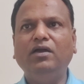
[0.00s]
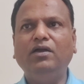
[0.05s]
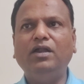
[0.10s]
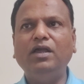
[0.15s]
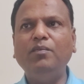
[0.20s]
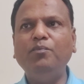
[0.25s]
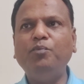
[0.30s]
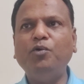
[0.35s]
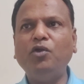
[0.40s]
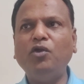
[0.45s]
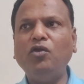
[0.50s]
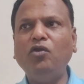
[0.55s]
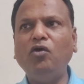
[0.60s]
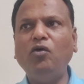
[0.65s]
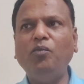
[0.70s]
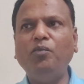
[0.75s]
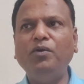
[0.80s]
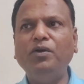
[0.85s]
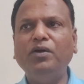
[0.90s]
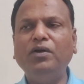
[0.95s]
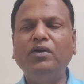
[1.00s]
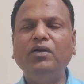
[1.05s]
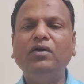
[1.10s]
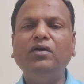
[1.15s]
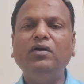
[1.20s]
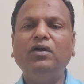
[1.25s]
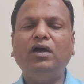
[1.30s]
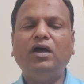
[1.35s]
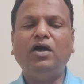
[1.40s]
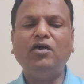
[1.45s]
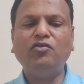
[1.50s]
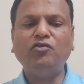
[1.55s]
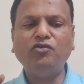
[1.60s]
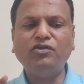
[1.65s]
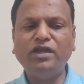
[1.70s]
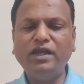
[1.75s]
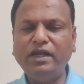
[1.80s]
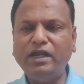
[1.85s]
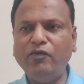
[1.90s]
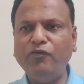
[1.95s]
Temporal lobe
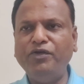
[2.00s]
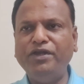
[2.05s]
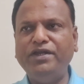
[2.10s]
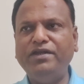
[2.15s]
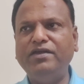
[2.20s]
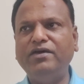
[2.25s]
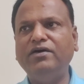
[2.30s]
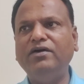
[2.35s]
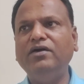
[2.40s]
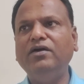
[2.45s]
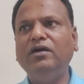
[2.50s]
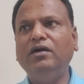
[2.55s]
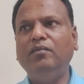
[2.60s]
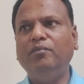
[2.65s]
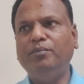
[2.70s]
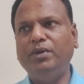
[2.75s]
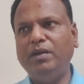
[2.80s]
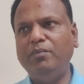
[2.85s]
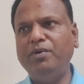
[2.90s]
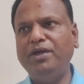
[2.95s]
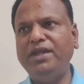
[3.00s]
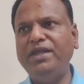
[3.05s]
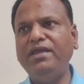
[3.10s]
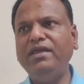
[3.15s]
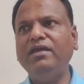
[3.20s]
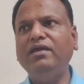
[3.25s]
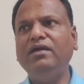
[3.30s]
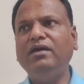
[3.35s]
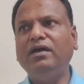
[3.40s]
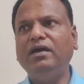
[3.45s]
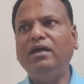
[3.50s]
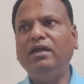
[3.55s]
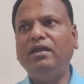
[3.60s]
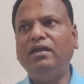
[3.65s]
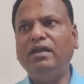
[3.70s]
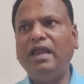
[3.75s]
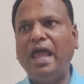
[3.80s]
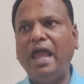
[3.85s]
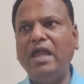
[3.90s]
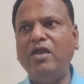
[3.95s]
associated with the memory,
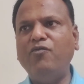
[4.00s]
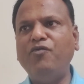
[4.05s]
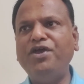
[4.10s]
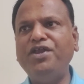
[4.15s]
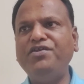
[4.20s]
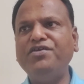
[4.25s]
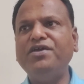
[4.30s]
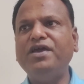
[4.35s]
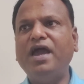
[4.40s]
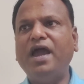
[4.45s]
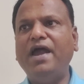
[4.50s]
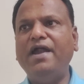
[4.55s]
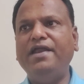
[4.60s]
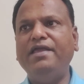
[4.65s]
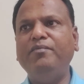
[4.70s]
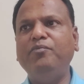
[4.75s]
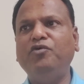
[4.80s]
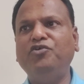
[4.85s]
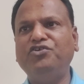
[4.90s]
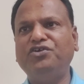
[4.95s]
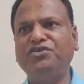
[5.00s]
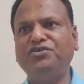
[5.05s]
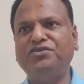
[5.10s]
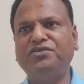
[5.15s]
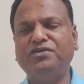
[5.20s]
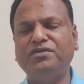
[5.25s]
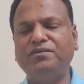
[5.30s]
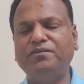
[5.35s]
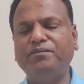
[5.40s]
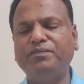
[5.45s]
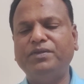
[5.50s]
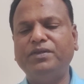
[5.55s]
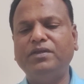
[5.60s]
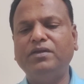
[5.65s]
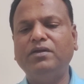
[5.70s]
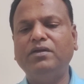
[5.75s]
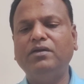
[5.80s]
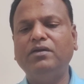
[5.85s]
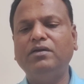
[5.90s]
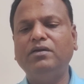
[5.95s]
language and emotions.
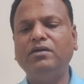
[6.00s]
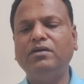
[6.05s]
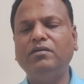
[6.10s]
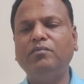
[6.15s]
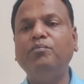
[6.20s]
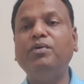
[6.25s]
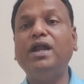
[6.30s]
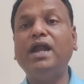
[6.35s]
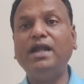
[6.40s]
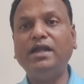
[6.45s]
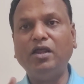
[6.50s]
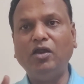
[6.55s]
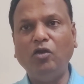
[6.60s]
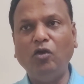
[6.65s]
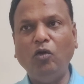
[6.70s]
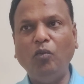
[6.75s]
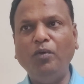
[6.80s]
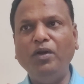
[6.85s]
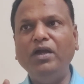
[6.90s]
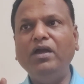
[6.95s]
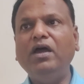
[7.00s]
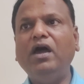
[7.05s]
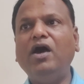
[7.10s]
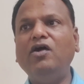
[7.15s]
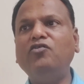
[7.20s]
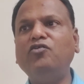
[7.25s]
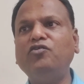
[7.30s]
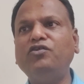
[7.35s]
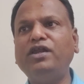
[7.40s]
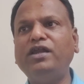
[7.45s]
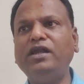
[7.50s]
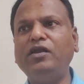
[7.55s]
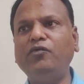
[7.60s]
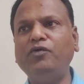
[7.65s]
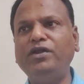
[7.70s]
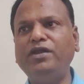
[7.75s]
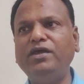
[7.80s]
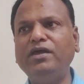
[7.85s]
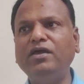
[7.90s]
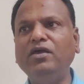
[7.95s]
Parietal lobe associated
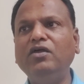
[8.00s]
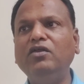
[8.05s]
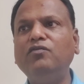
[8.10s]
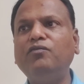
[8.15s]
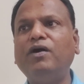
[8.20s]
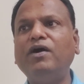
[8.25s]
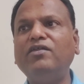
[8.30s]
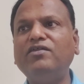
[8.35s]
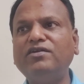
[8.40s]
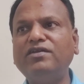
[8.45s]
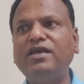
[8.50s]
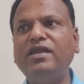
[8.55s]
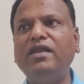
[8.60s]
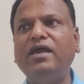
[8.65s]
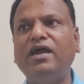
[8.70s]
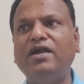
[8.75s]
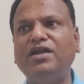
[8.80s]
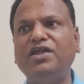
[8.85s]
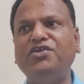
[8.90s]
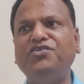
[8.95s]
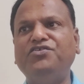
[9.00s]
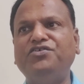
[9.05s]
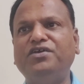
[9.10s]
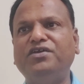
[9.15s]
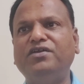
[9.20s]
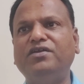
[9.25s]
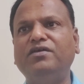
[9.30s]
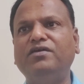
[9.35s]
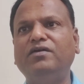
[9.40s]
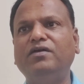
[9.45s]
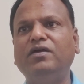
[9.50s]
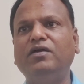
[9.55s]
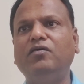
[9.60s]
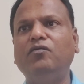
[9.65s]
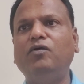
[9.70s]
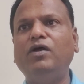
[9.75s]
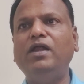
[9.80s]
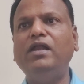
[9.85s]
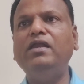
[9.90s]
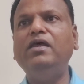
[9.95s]
with the spatial attention,
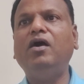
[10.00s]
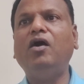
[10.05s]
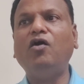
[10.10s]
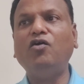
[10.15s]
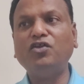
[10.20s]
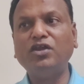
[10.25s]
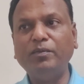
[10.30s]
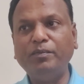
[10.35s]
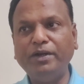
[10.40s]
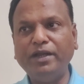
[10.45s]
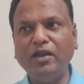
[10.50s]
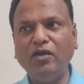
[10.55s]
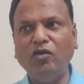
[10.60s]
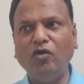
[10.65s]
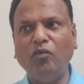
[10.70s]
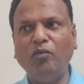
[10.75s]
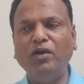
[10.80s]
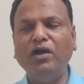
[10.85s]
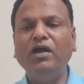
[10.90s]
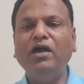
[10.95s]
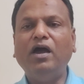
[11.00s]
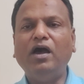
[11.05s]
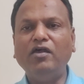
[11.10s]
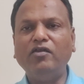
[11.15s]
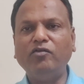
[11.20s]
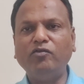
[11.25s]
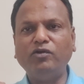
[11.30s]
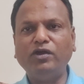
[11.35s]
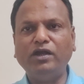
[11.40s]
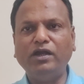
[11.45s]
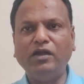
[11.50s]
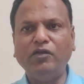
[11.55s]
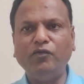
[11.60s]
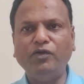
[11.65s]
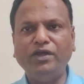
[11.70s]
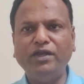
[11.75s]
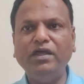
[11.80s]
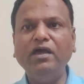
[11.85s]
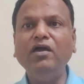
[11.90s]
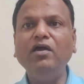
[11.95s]
while the occipital lobe associated
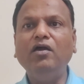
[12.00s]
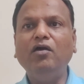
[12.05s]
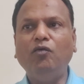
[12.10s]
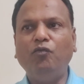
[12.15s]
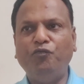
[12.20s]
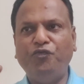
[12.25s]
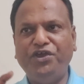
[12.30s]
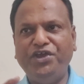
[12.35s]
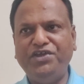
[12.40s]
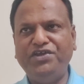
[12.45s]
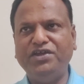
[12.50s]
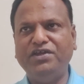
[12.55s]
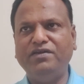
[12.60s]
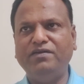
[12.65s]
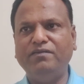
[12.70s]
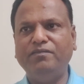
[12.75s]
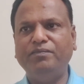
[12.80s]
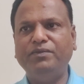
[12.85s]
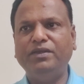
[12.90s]
with the vision.